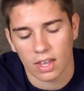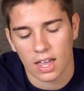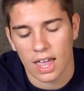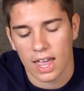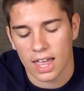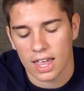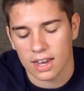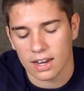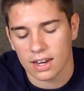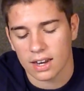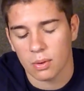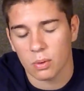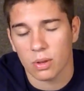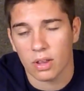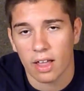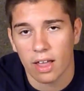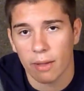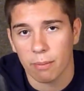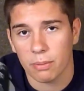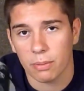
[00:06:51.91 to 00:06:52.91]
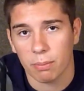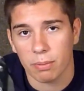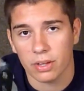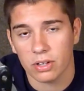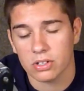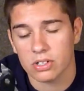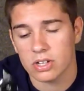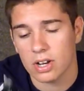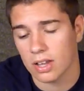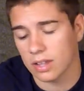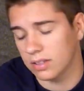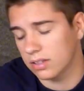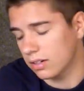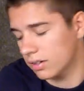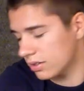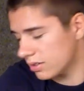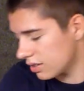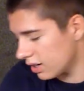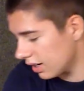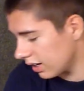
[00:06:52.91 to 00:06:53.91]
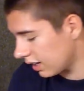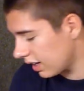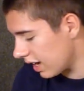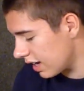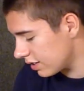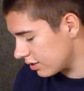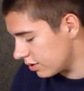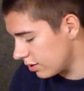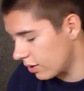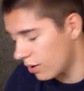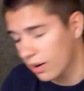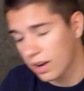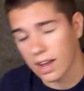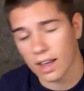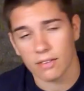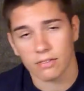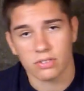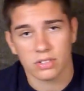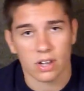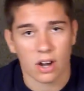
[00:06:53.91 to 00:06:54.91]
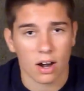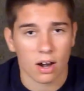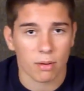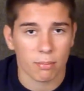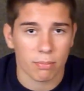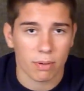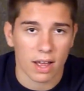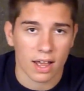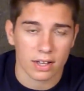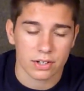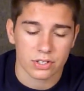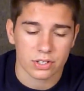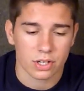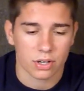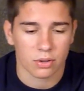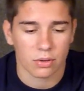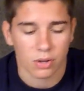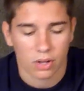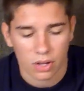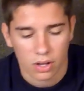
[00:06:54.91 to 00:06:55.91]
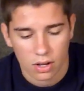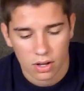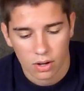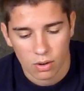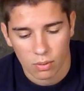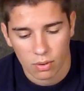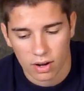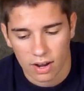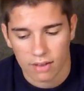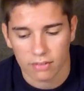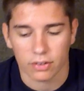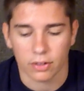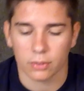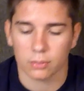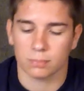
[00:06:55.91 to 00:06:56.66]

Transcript: and it will help you build shelters in case you don't have tarp, poncho, whatever.